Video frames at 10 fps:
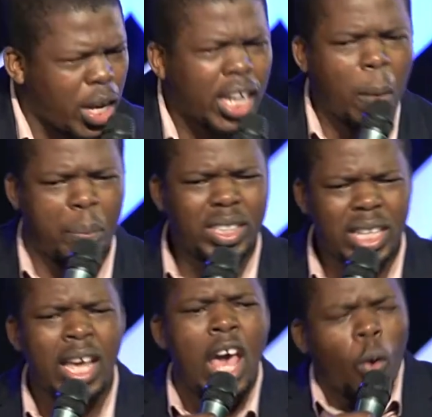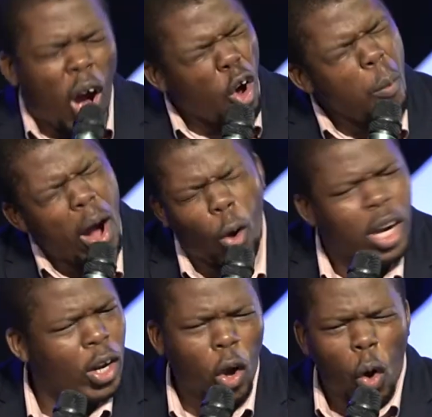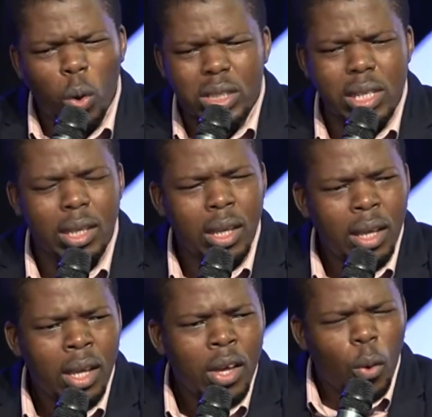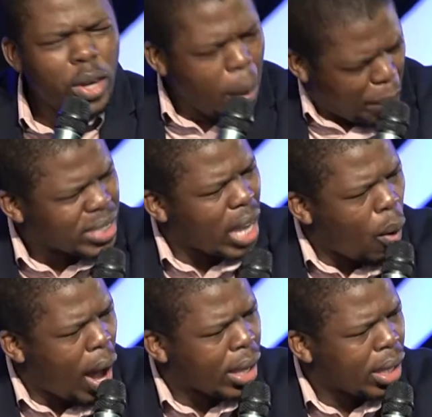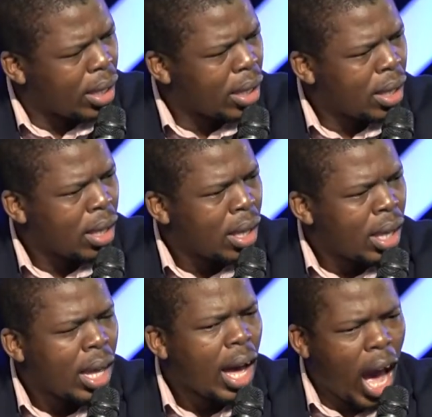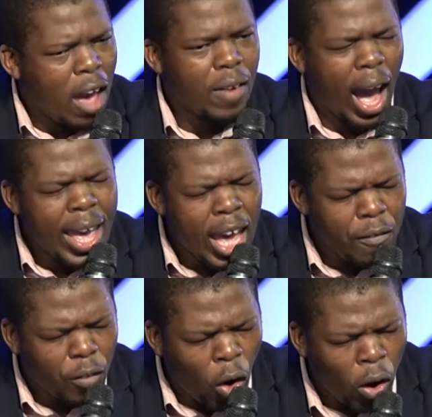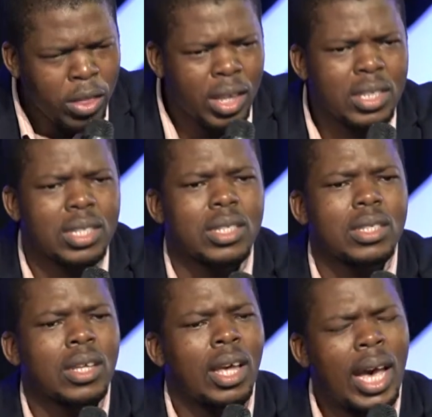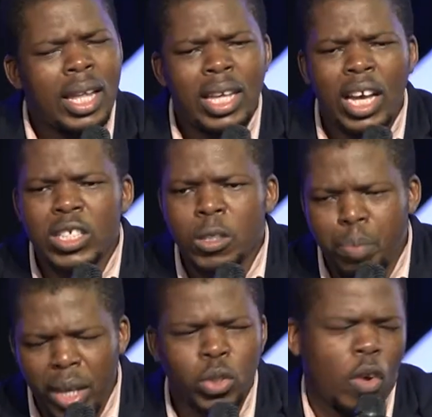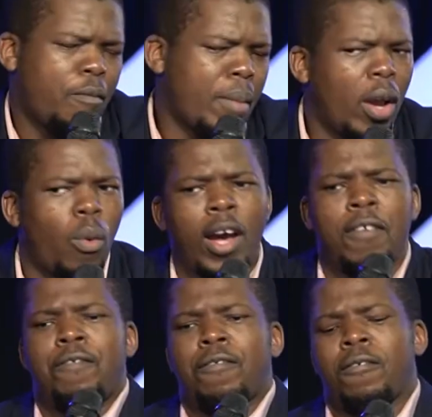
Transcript: eGibhithe kwakuba khona lokho ukuthi kunembeza wakhe. I have all this at the expense of my wife.